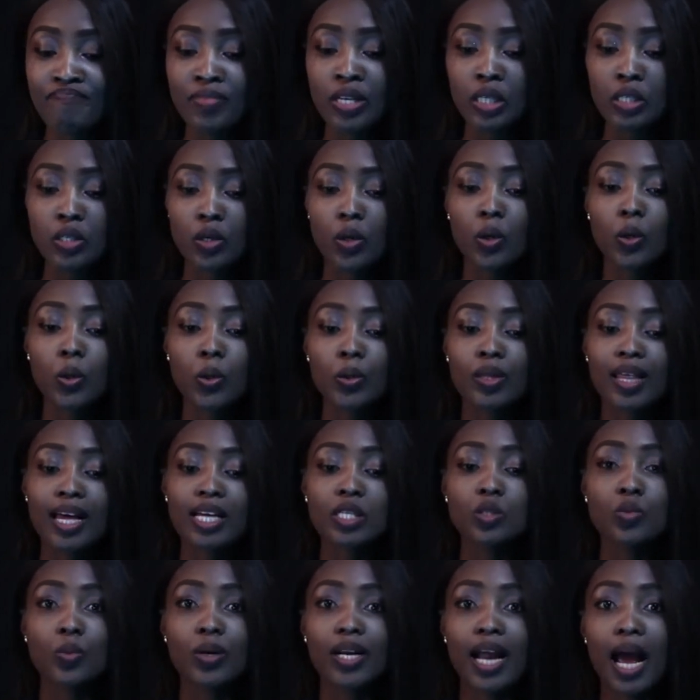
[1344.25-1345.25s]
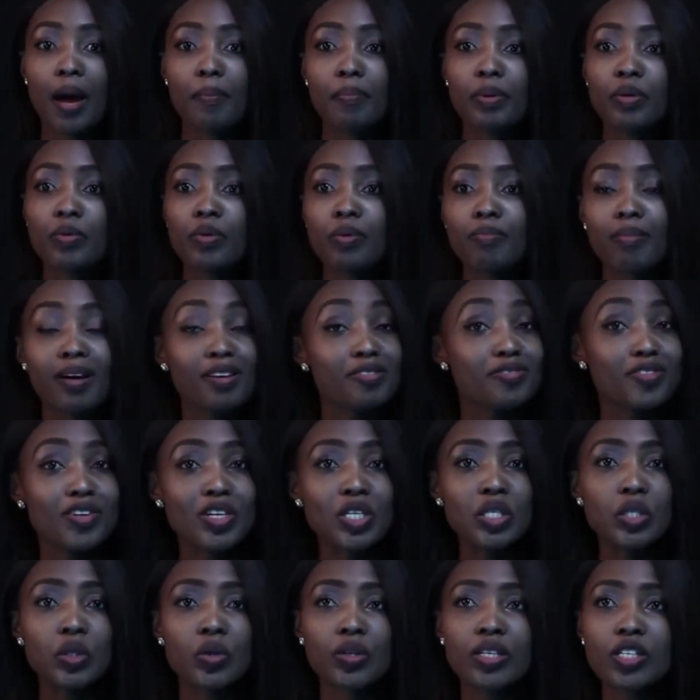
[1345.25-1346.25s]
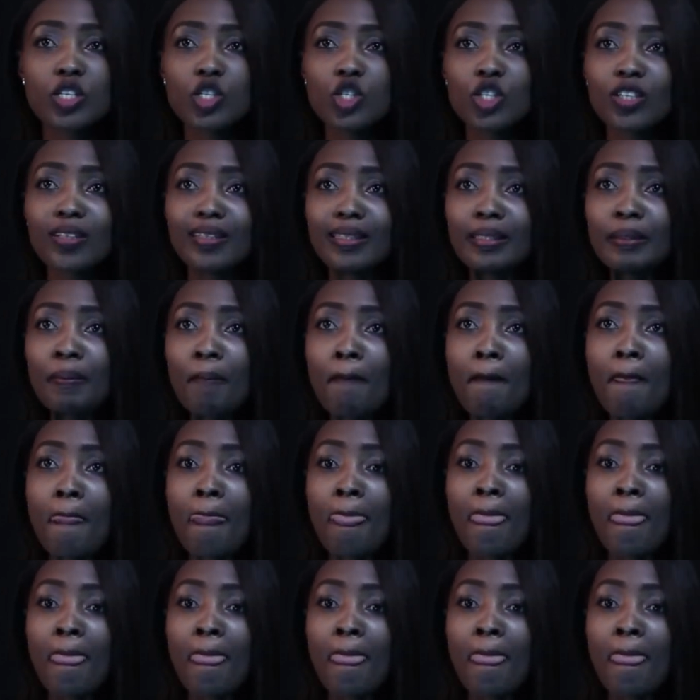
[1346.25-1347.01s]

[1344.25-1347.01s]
So that's what happened with my first audition,